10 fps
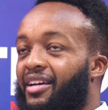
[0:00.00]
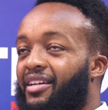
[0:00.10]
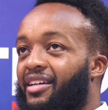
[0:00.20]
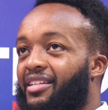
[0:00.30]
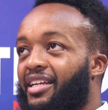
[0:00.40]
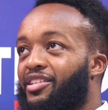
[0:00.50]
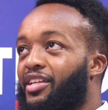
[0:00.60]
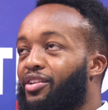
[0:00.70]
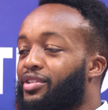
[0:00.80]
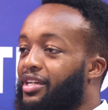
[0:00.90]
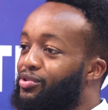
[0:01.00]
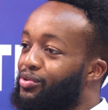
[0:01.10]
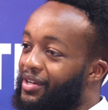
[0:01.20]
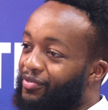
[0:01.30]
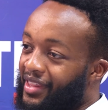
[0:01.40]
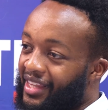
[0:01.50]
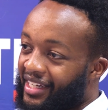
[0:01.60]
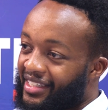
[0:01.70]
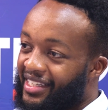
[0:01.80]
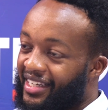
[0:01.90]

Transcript: Yes, as I said, those are two different things.